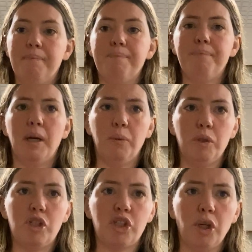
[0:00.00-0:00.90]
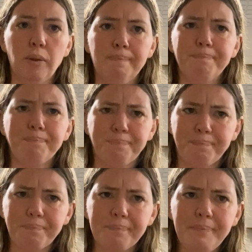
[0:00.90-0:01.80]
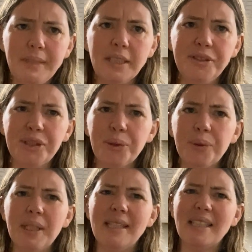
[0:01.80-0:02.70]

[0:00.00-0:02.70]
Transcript: my own school. So